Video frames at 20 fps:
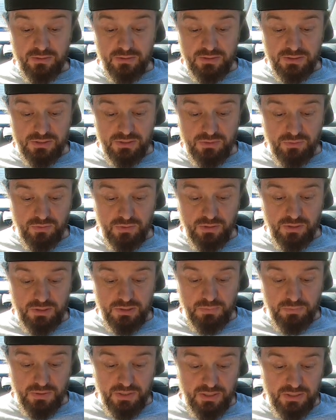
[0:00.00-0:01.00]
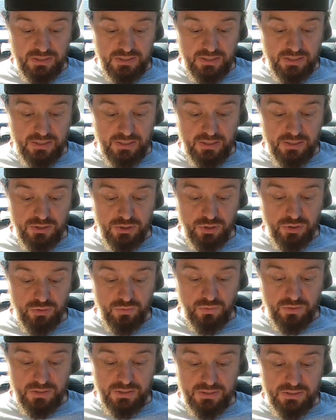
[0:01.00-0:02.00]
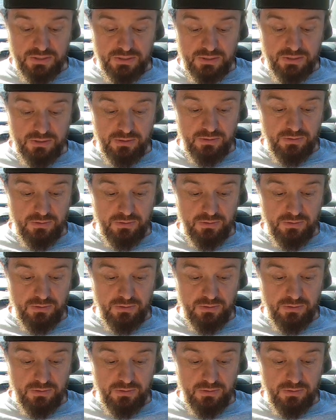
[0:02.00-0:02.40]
let's sort this by deadhead shortest.